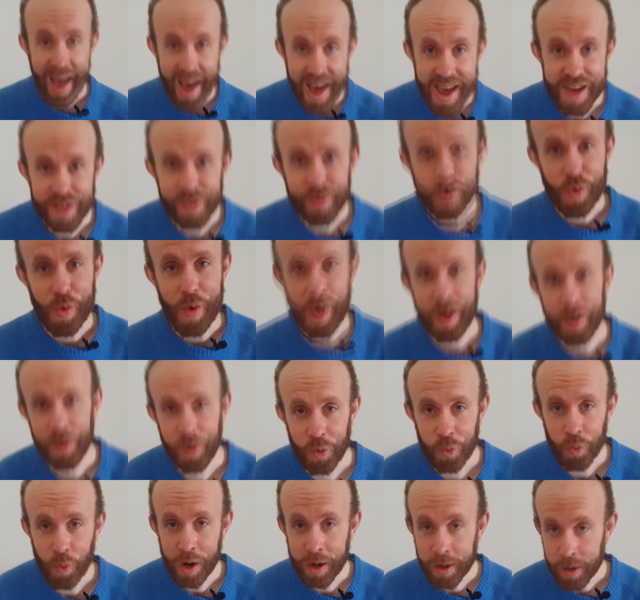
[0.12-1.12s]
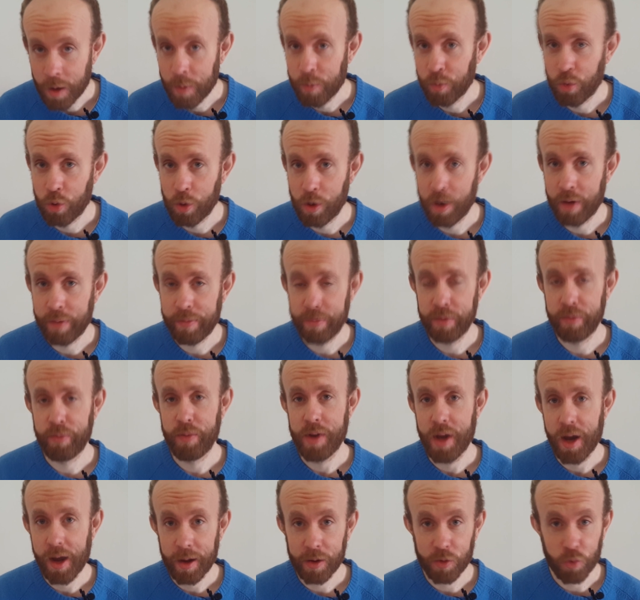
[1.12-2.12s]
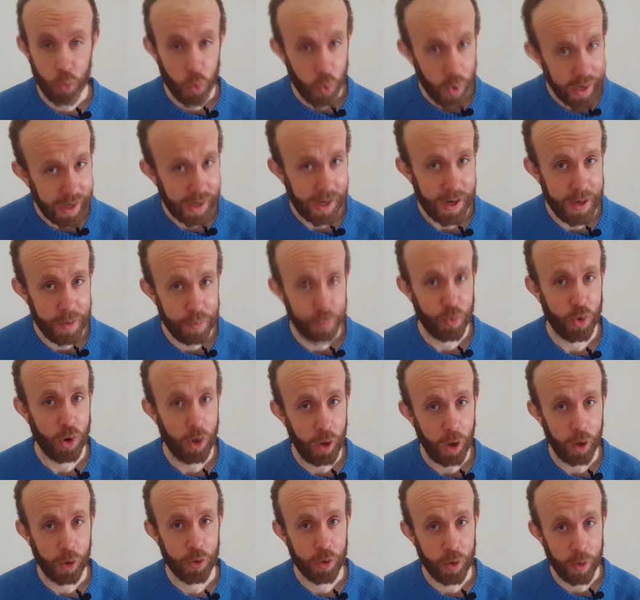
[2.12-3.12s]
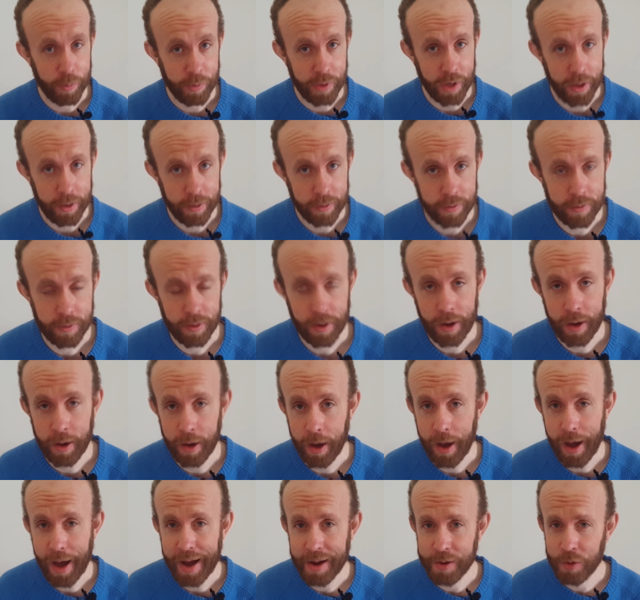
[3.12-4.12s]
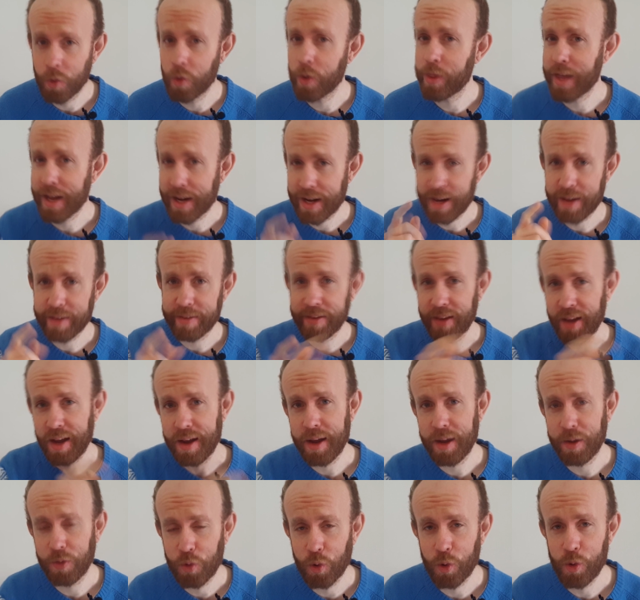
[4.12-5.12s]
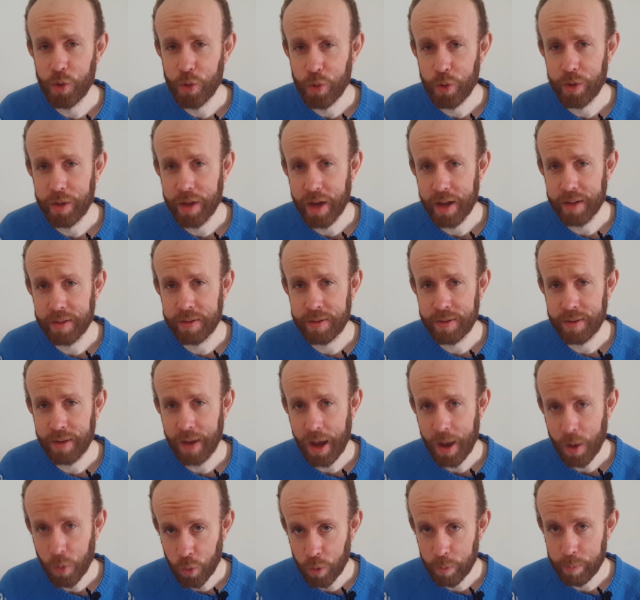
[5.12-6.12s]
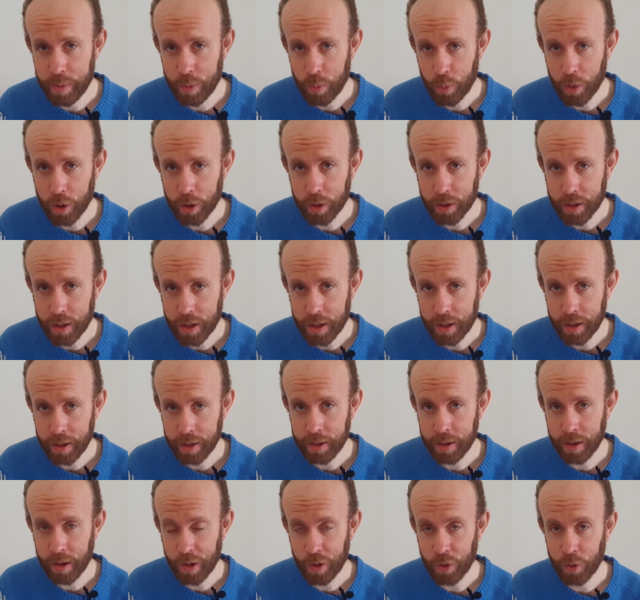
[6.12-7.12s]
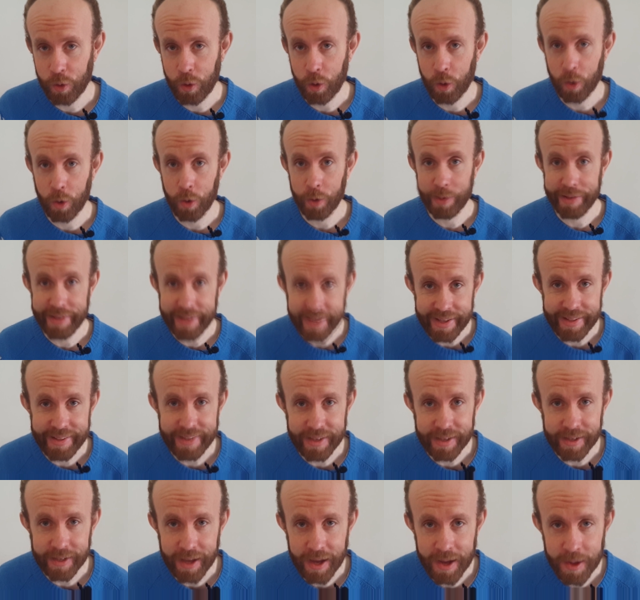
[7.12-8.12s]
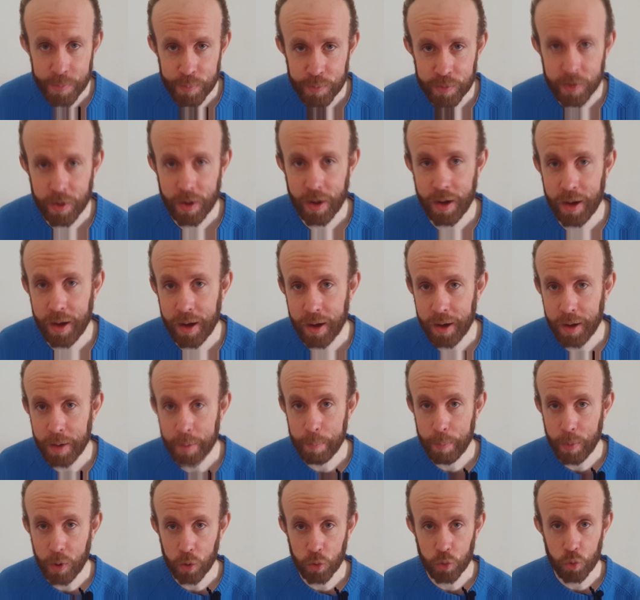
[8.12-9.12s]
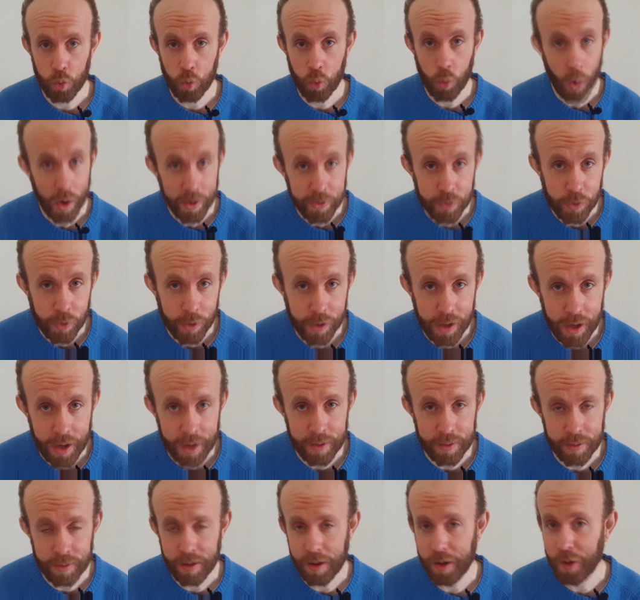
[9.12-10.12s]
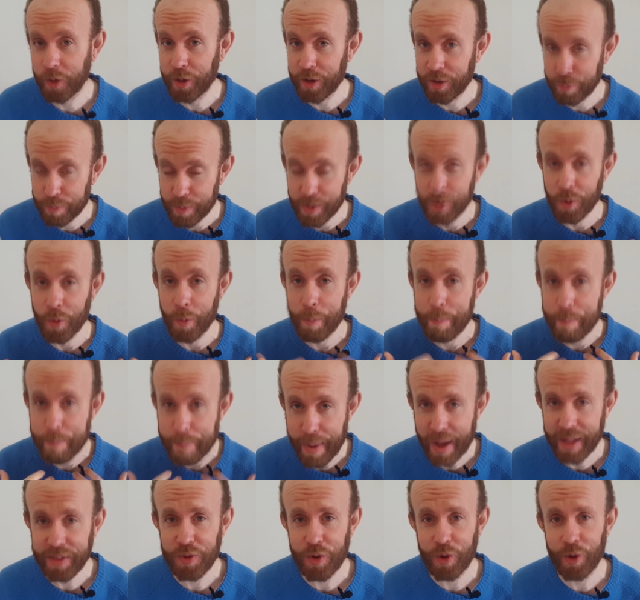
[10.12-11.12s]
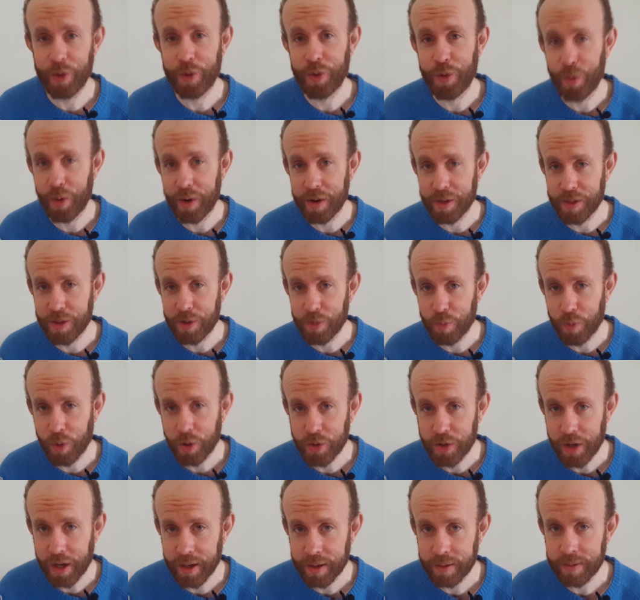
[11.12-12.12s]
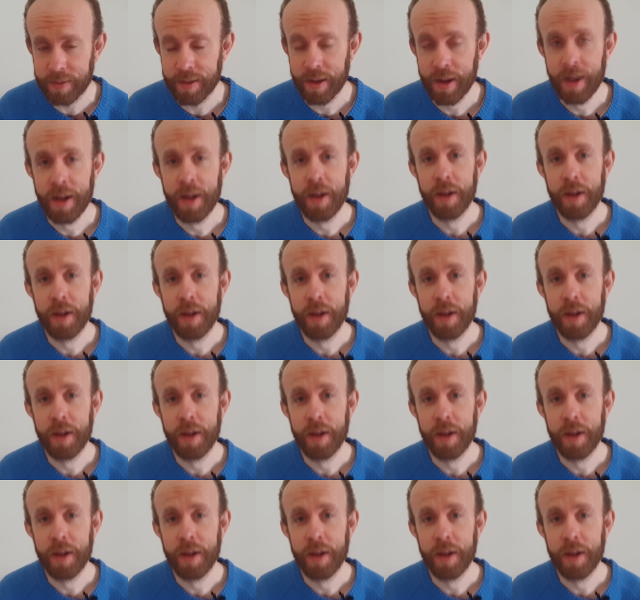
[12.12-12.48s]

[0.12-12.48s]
Hi everyone, and welcome to LovInVR's weekly product update. I know that last time I told you that I would be working on our dating games, but once again, and it's been a pattern during this project,